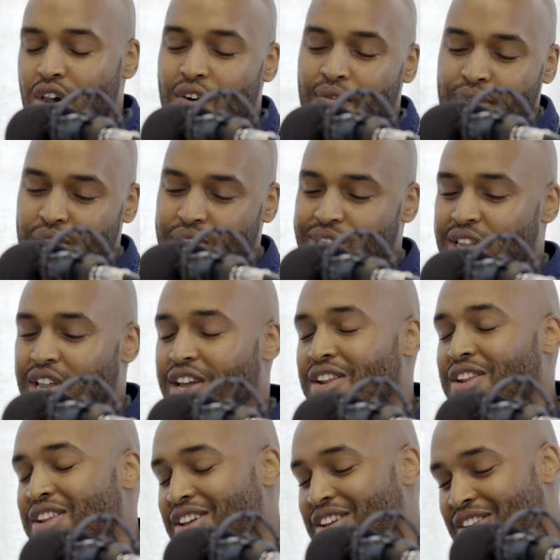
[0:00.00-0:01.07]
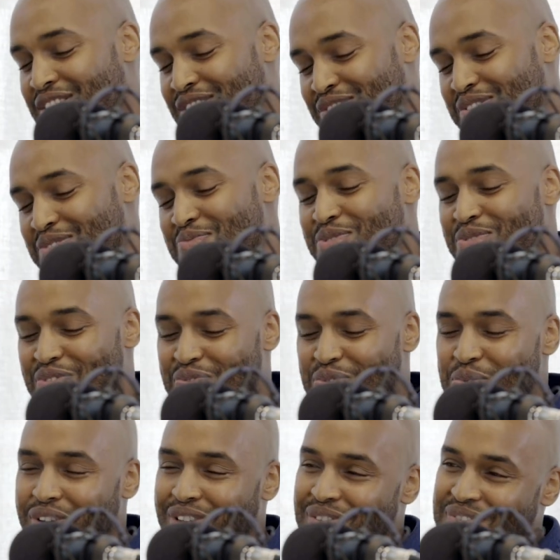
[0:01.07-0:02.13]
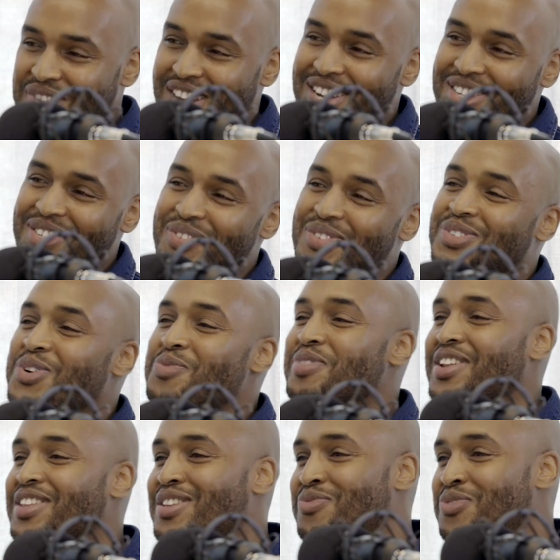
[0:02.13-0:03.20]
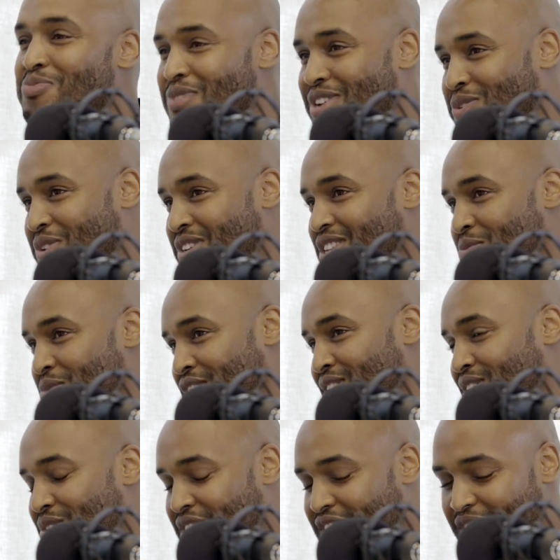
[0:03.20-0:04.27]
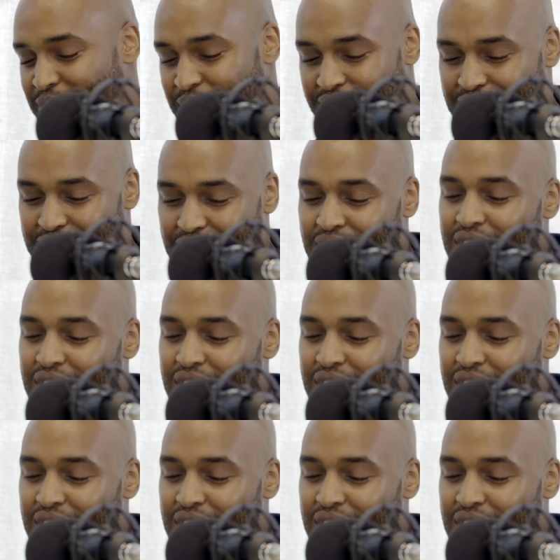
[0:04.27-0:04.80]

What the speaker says: obviously in this beautiful world of SaaS, there's so many different metrics that we can look at, right?